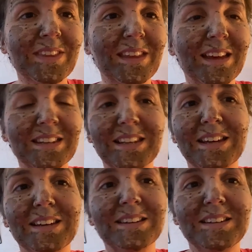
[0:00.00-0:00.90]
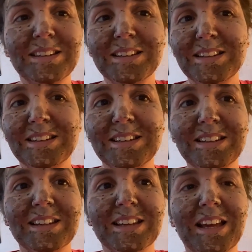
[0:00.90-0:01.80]
And
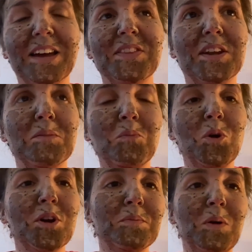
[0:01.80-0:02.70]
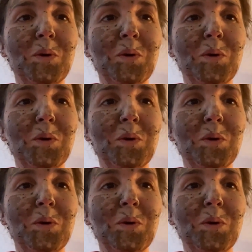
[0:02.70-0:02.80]
yeah, then I'll work my